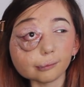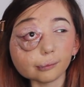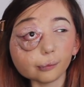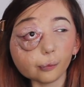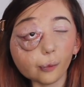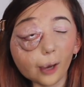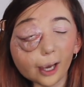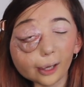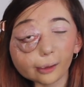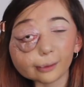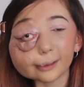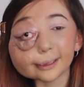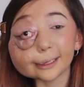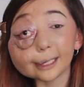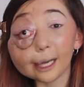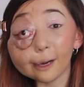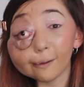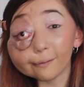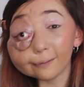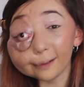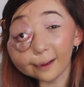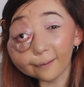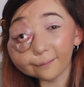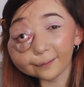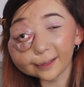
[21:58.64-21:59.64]
work on
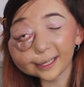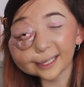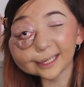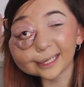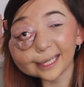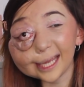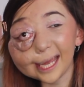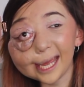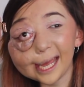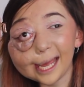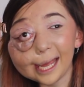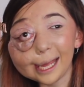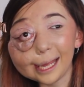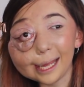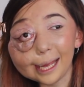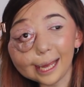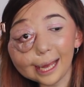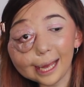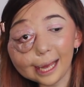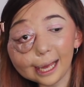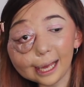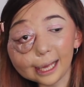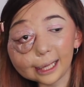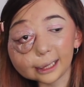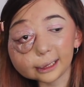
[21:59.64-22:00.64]
self-love this year
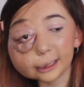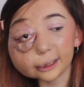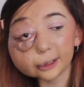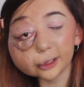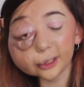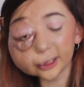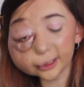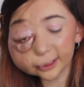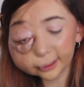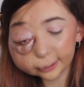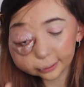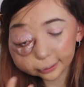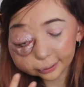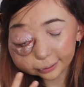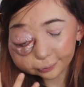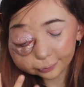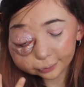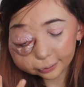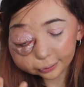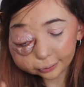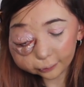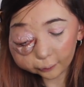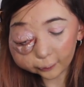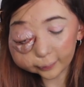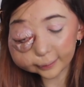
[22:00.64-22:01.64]
and just
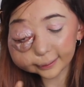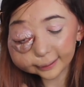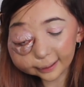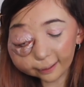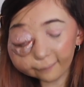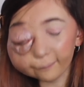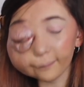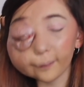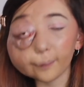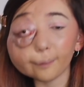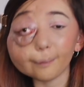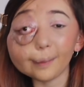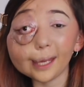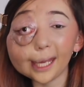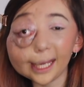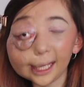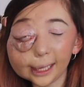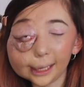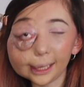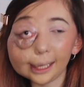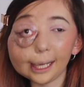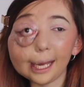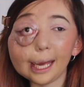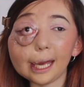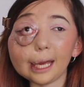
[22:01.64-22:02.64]
doing stuff for
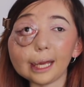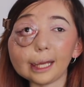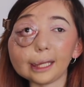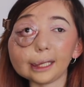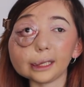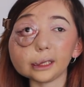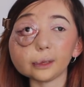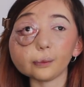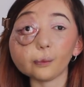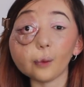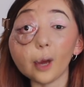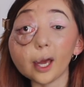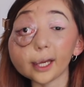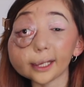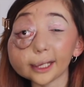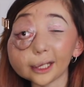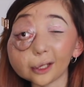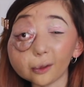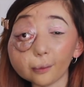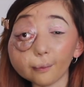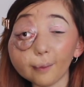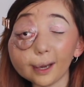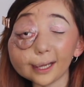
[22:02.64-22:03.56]
me and working on